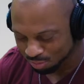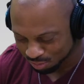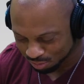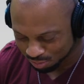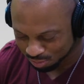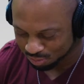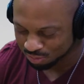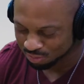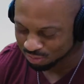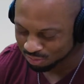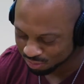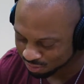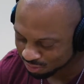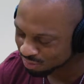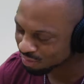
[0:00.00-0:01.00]
need new
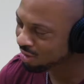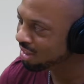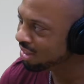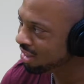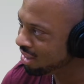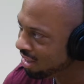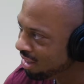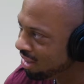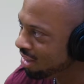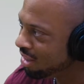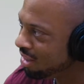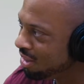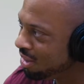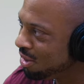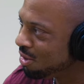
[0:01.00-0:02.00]

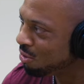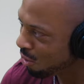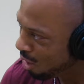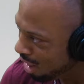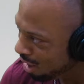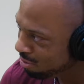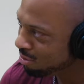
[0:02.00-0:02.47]
roadways in order